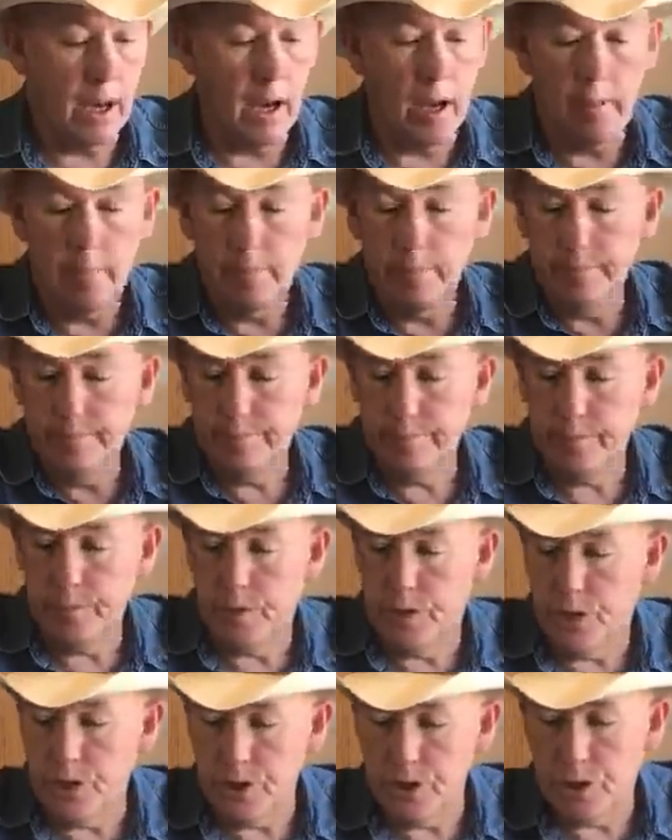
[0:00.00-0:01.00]
um,
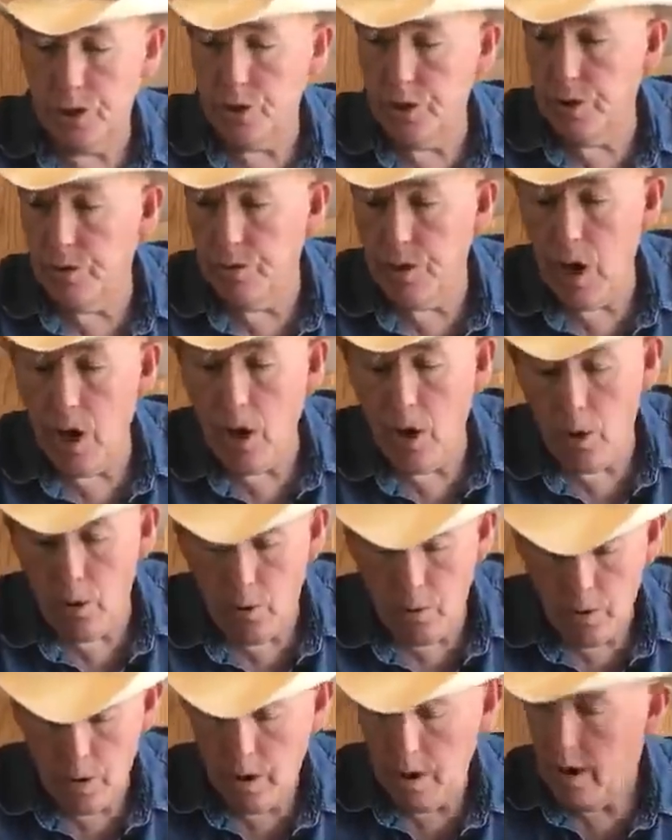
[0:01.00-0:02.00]
just so you
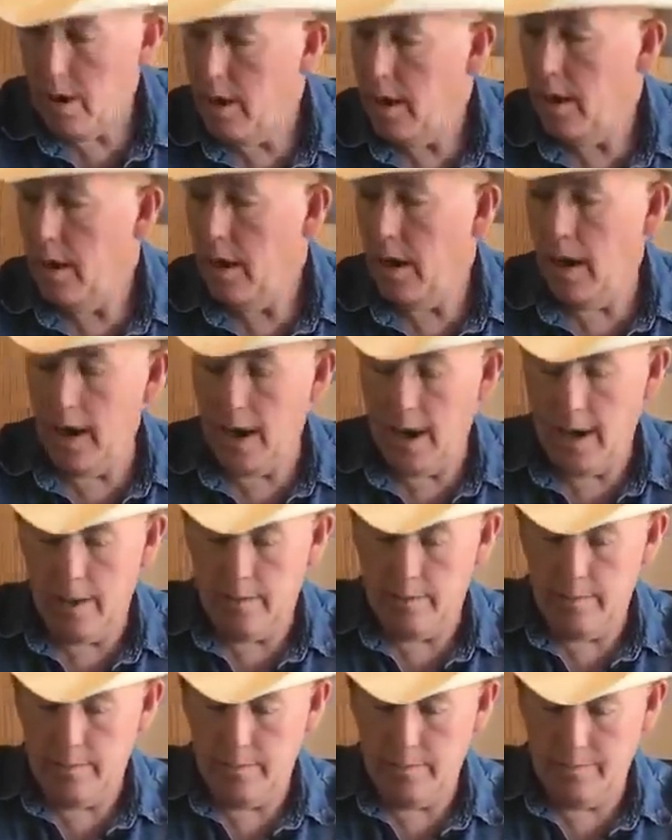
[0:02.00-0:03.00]
know, uh,
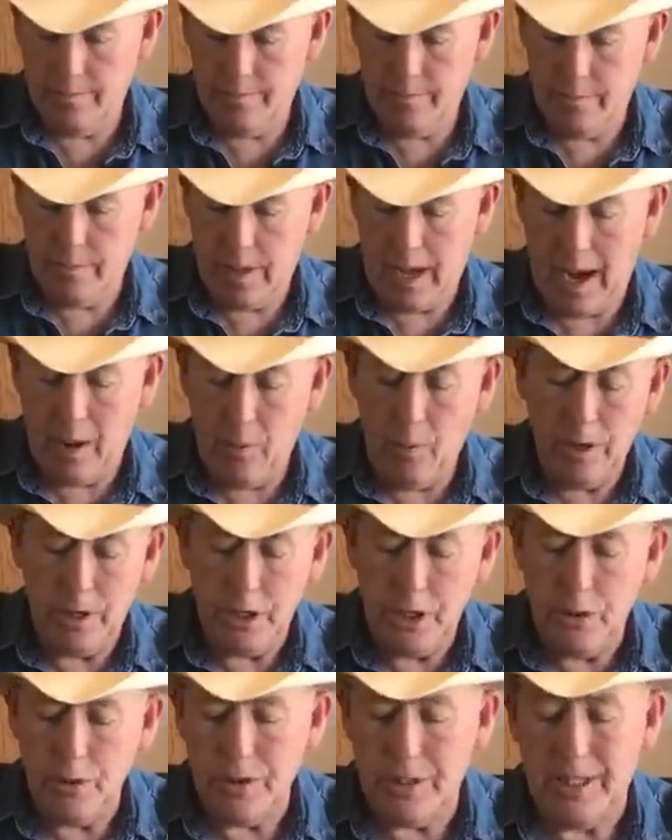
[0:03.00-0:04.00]
I
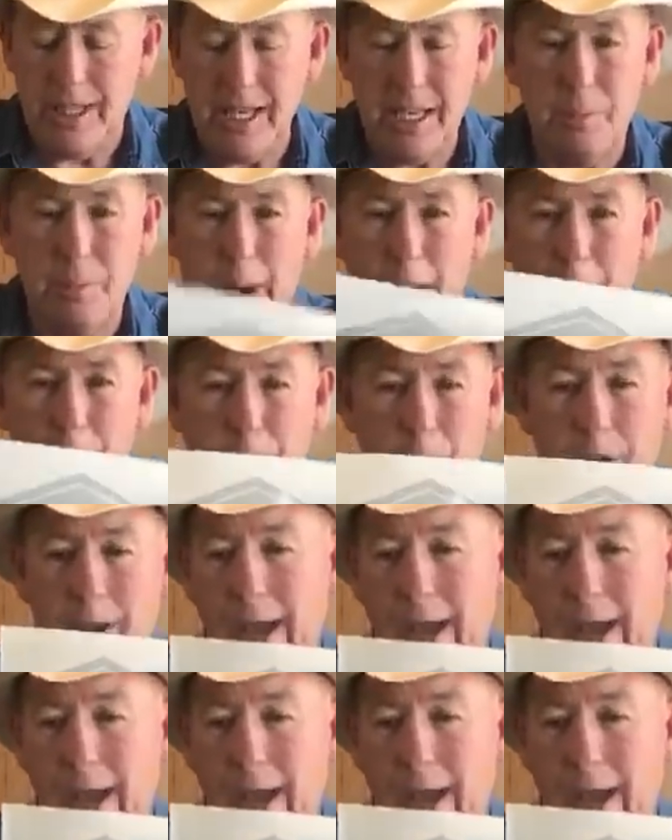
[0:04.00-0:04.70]
wouldn't use this